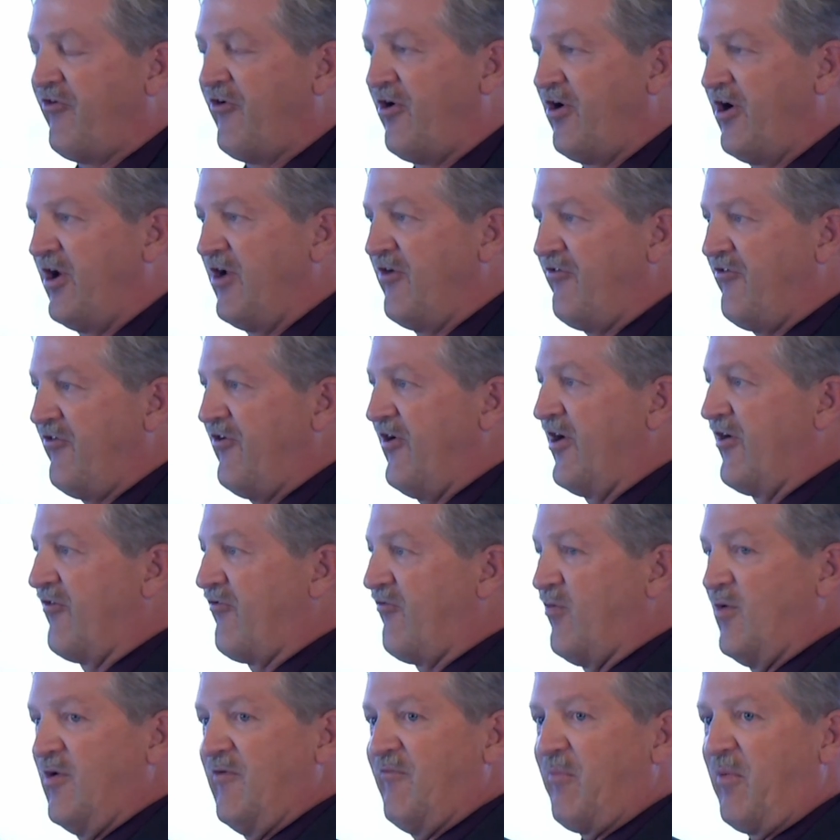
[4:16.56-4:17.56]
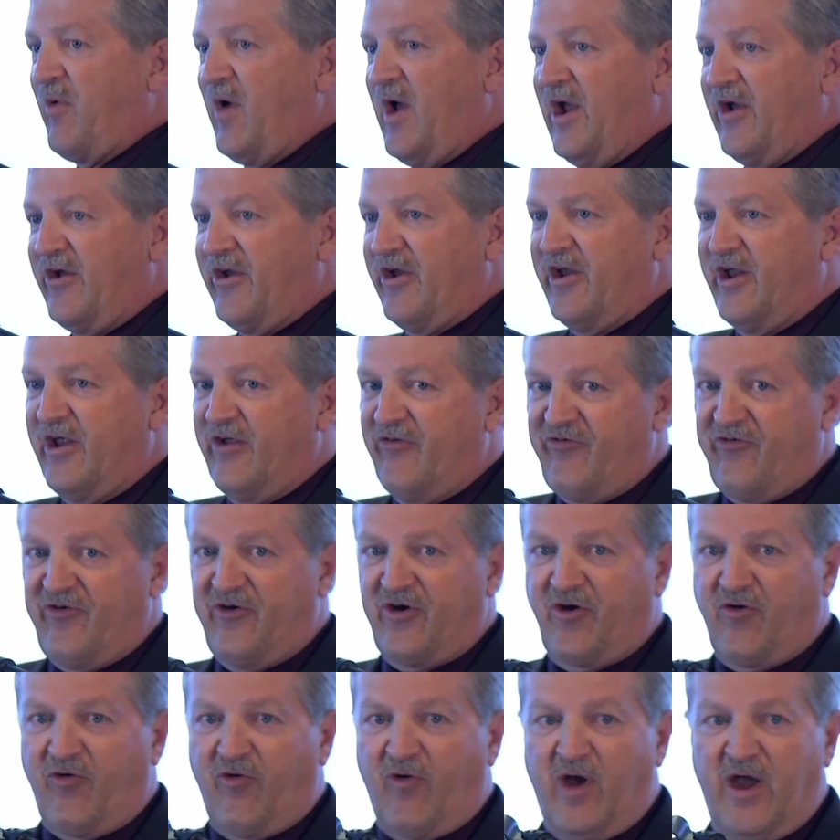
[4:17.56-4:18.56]
36, we've branded as
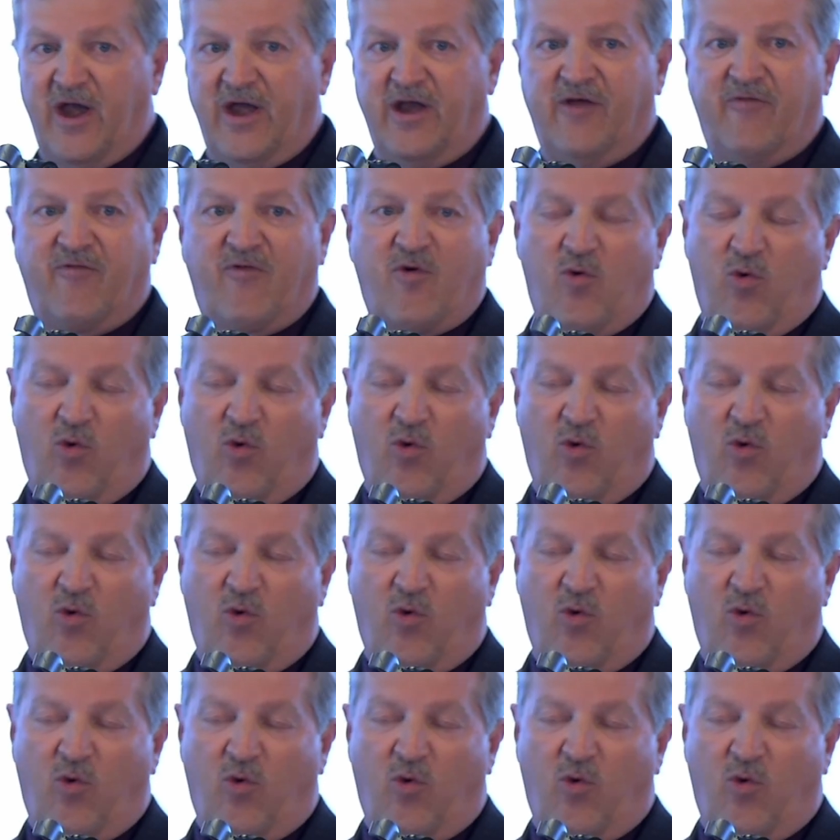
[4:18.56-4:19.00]
a creative